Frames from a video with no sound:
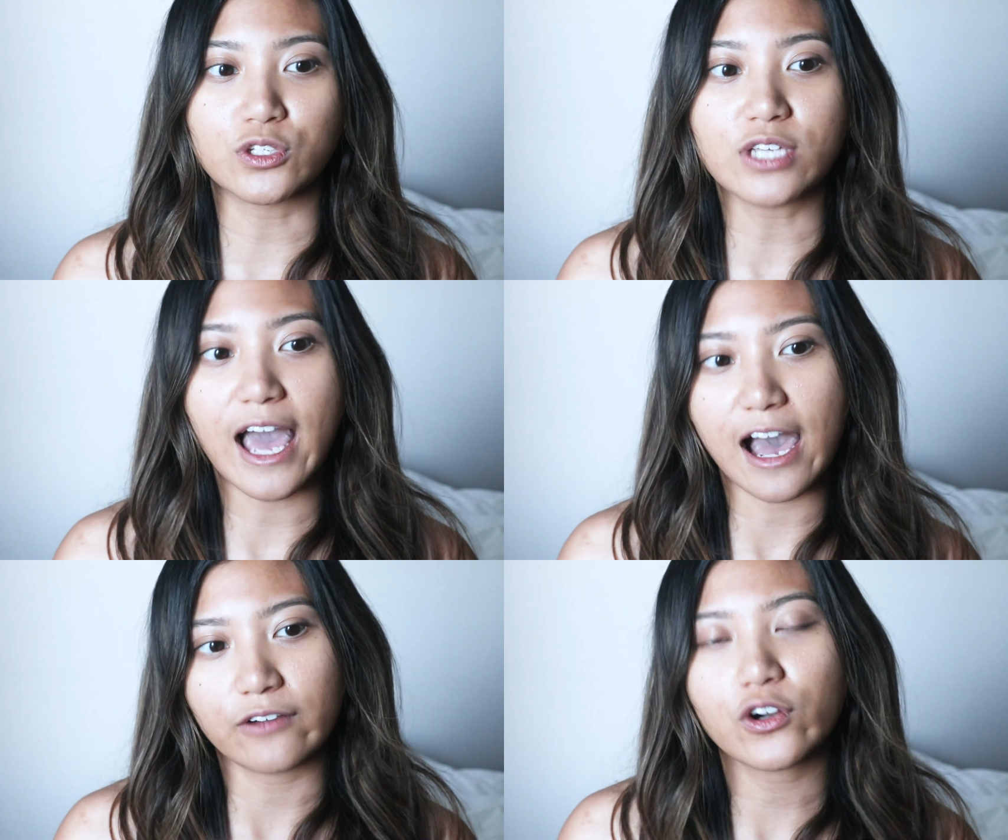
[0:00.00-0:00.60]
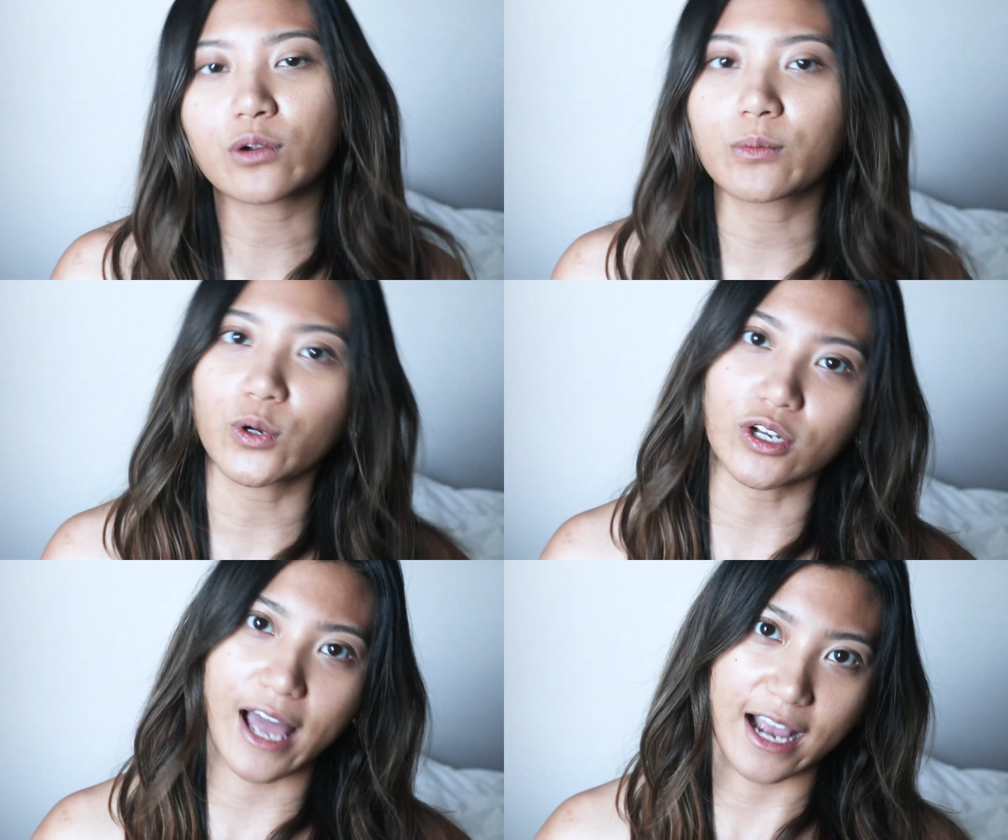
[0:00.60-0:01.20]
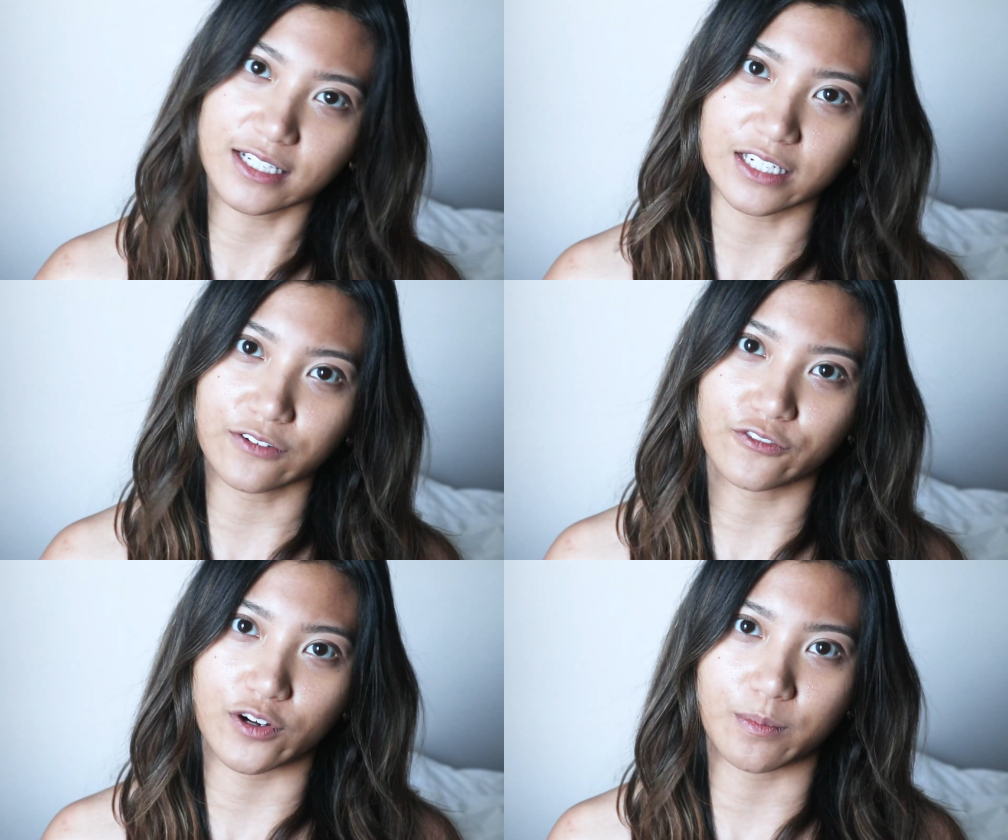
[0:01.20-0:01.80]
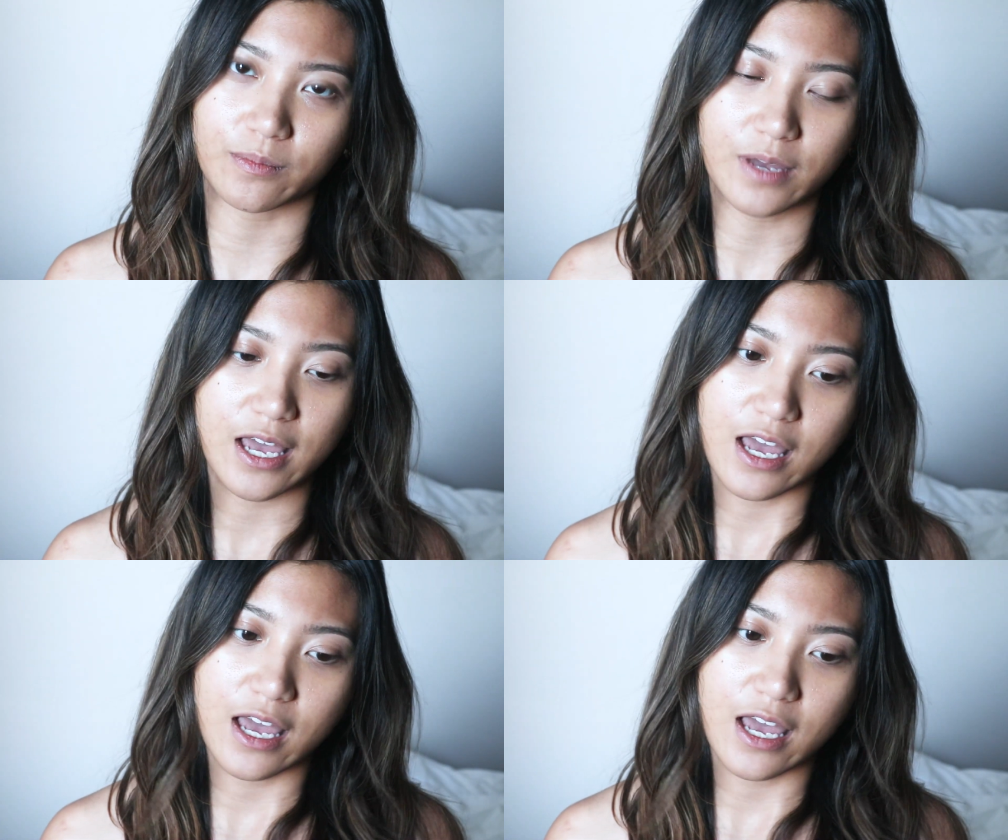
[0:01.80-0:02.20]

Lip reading: would have hormonal acne from